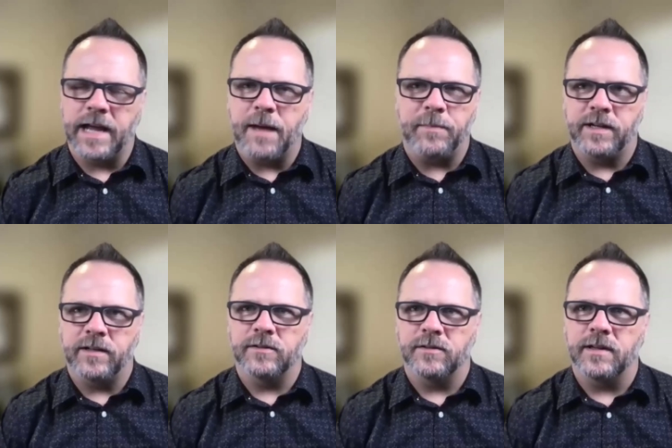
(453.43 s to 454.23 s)
happy
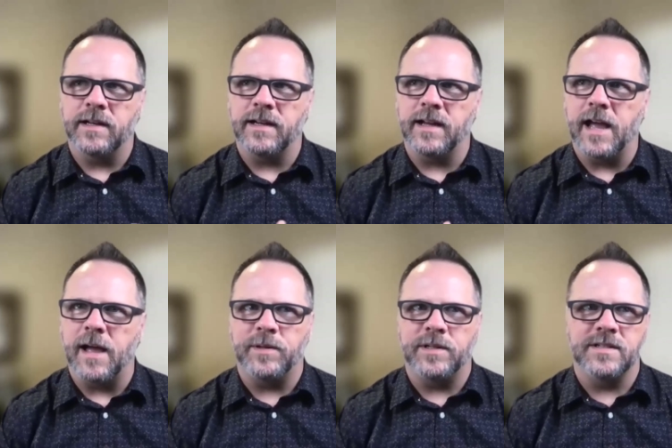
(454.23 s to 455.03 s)
to
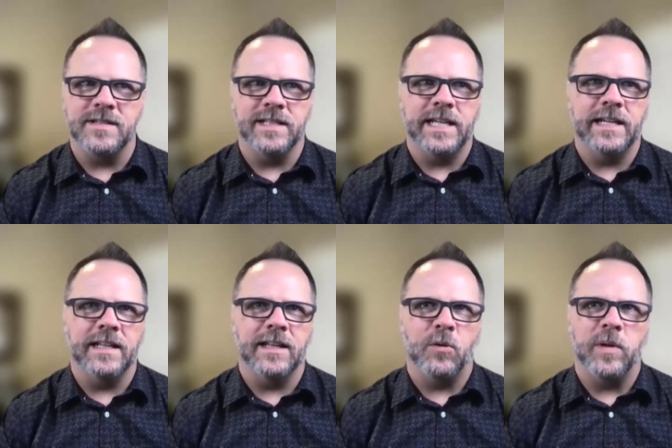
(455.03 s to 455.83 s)
dig in a
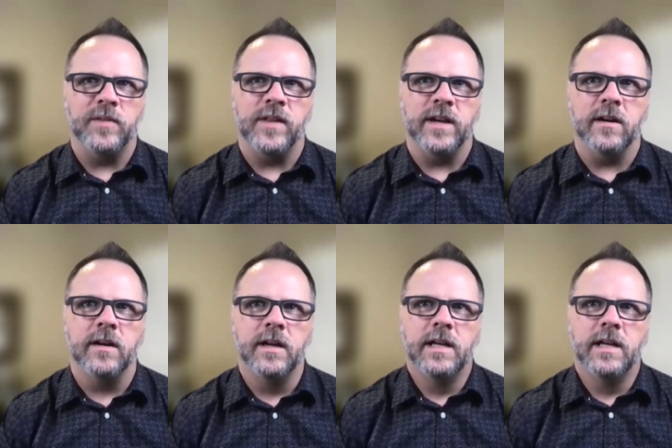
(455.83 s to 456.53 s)
little bit there.